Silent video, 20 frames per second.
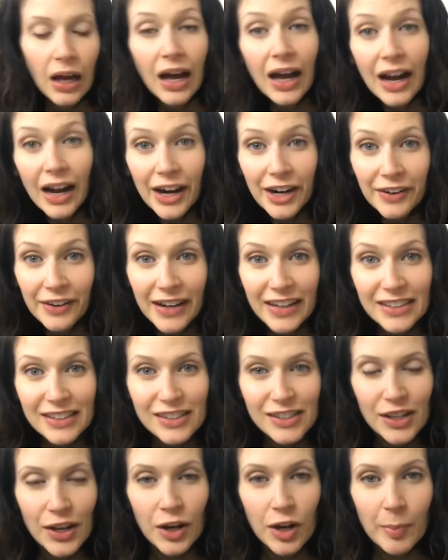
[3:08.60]
All right,
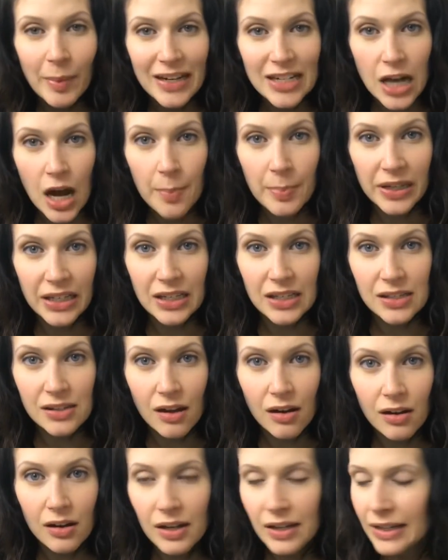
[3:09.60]
so my topping is
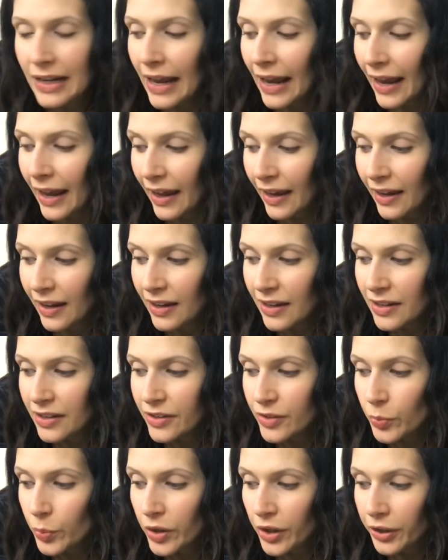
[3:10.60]
on and
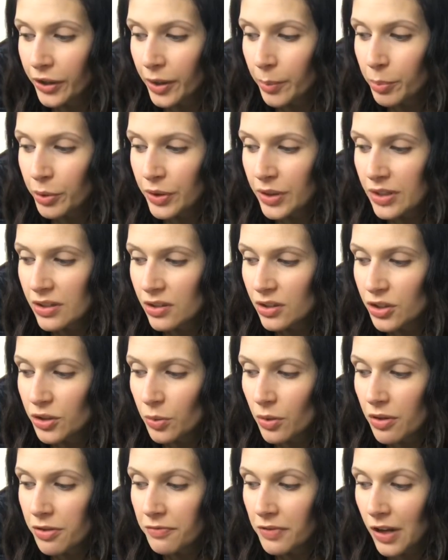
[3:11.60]
we are gonna put this into a
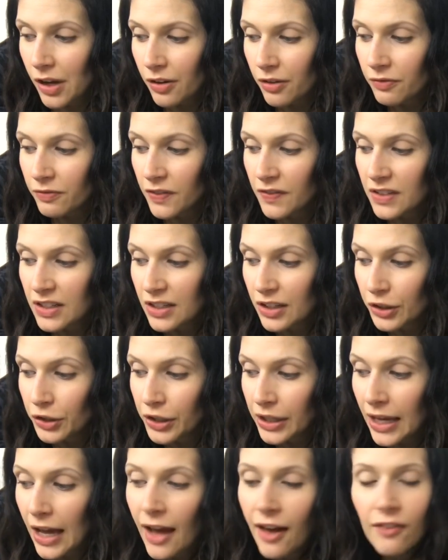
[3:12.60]
350-degree
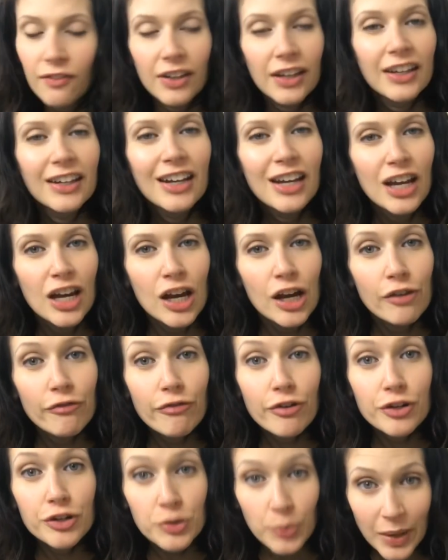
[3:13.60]
oven for
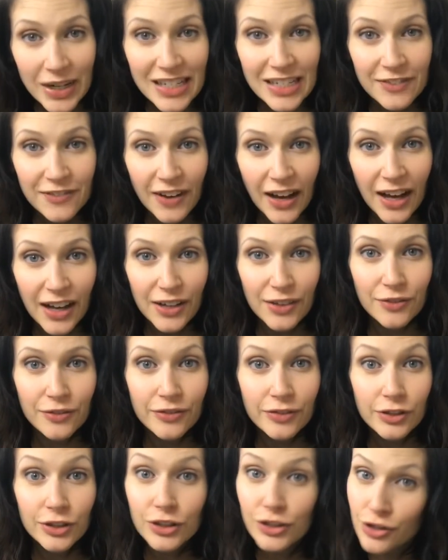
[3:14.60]
25
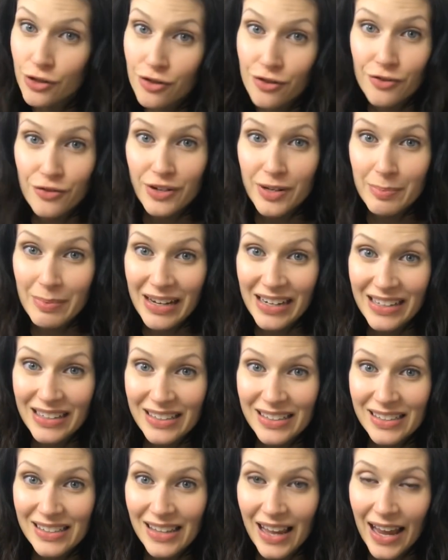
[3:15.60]
to 30
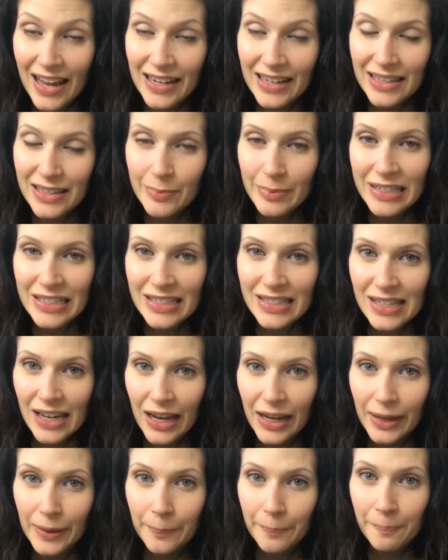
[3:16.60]
minutes. And in the
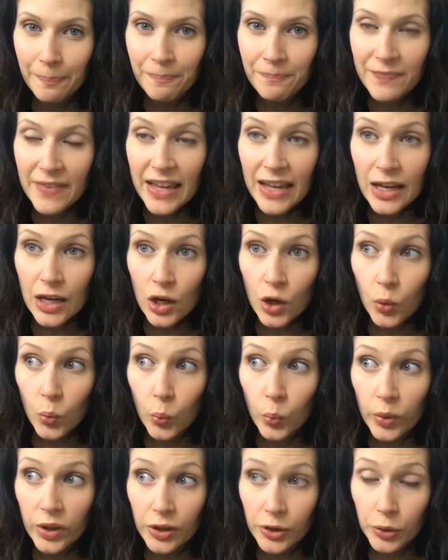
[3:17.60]
meantime,
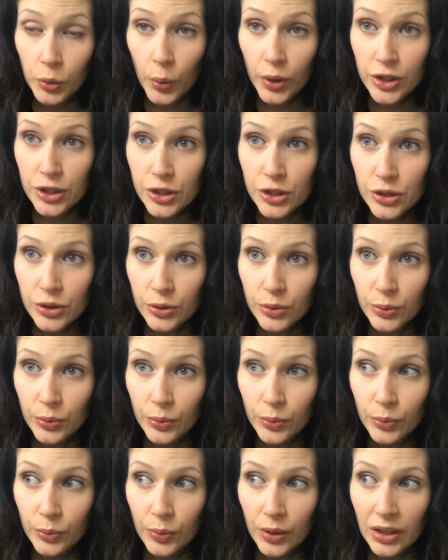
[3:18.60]
we are going
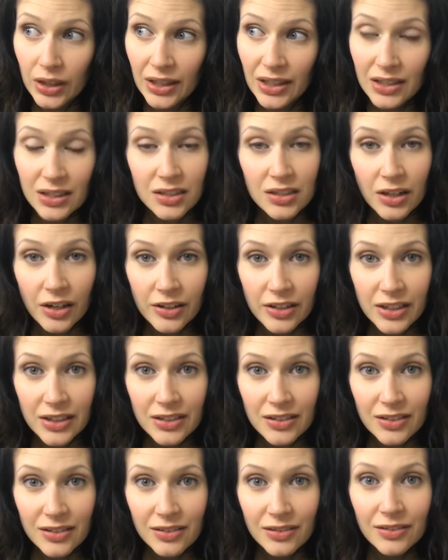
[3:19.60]
to get started
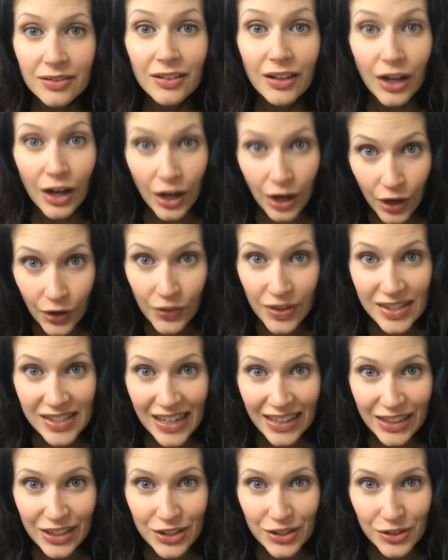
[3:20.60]
on the
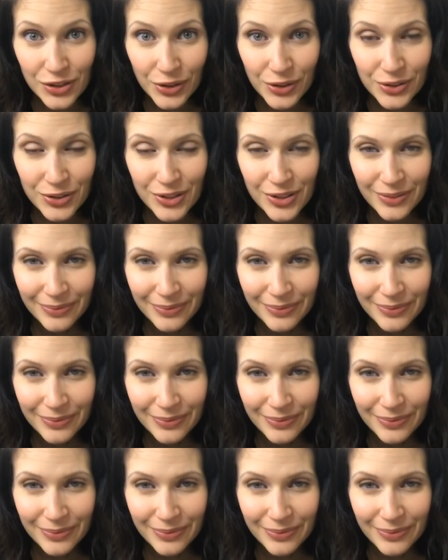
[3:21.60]
second dessert.